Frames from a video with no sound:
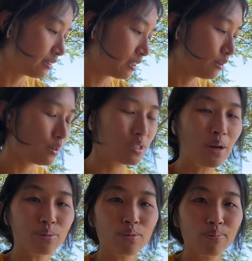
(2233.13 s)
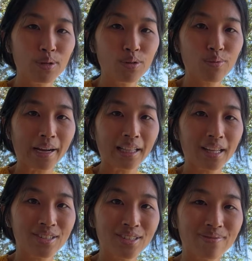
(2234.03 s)
which helps with mood
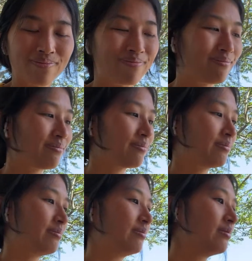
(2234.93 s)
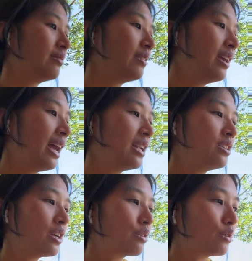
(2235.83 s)
regulation and
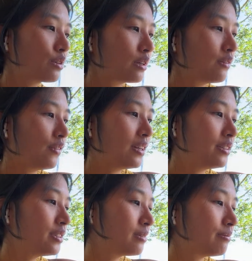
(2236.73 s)
general good feels.